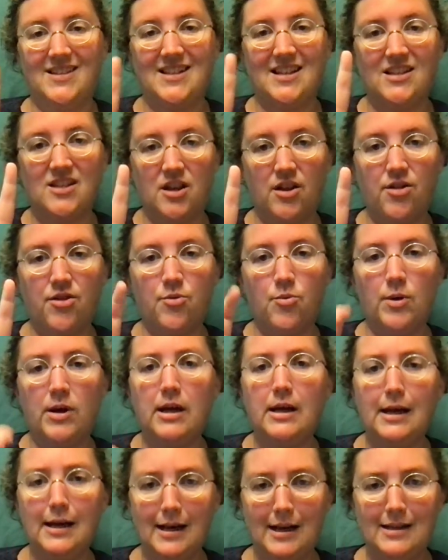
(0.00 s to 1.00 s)
that's a
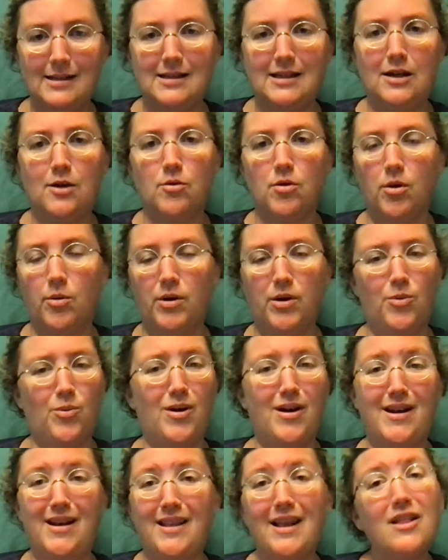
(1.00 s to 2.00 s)
3 and a 0 and a
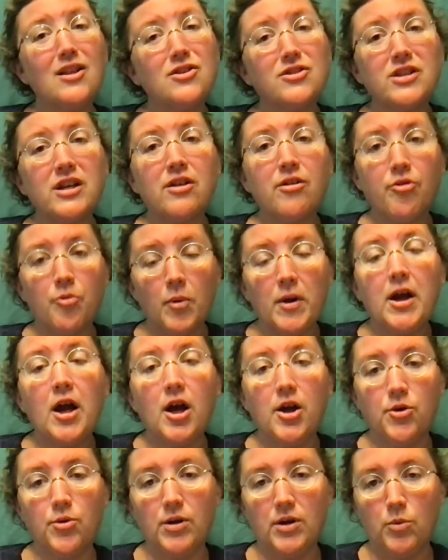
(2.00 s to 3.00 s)
1, and that looks like
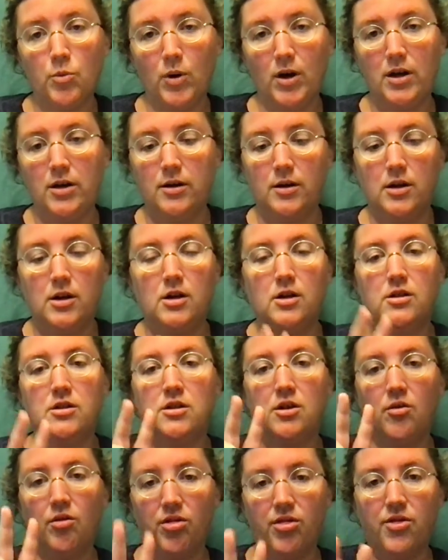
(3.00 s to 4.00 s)
301.
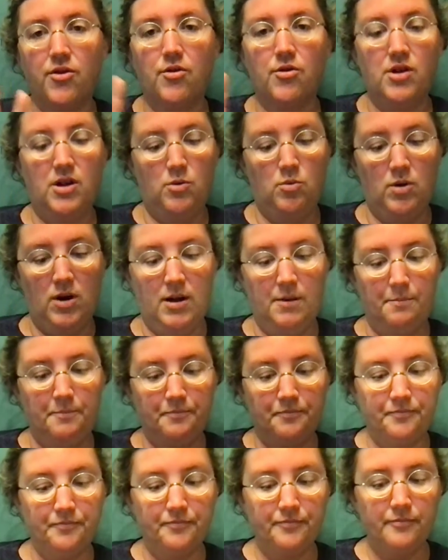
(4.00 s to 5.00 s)
So 31.
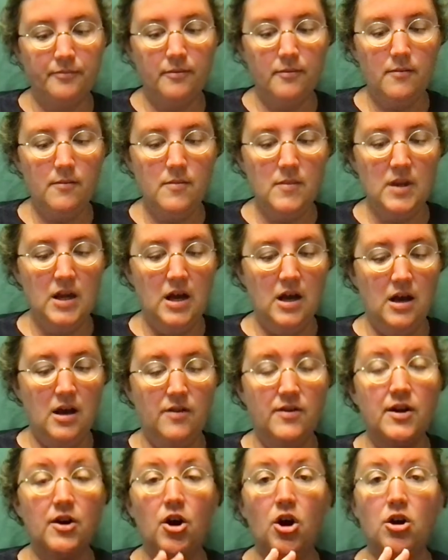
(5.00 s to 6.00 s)

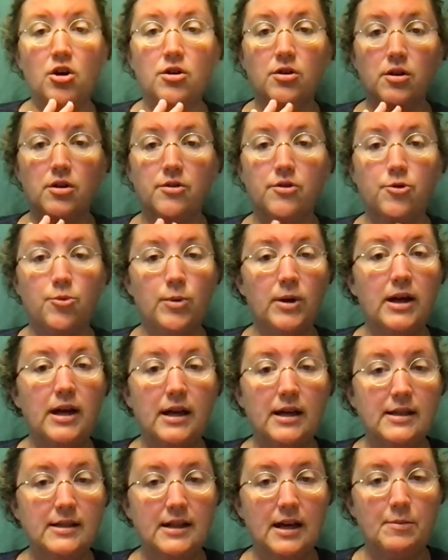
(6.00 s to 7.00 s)
There are 3
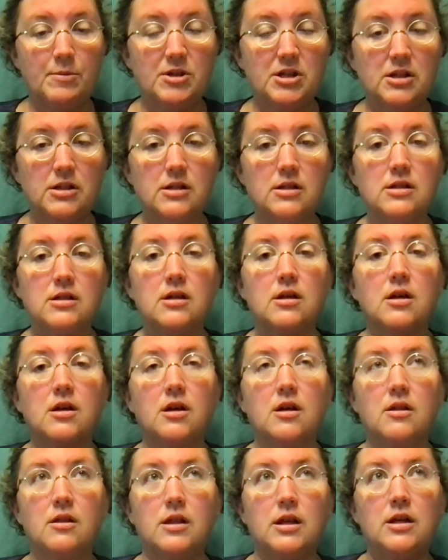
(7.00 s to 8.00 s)
exceptions.
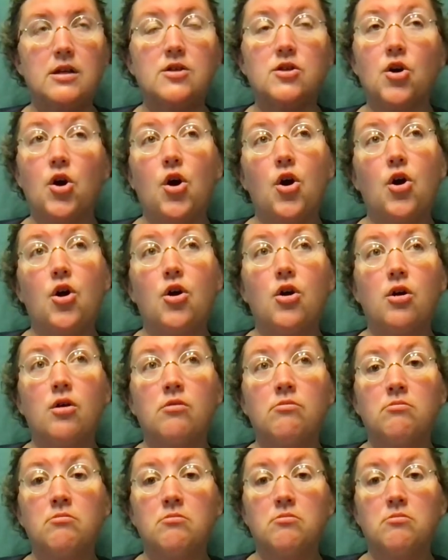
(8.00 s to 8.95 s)
These are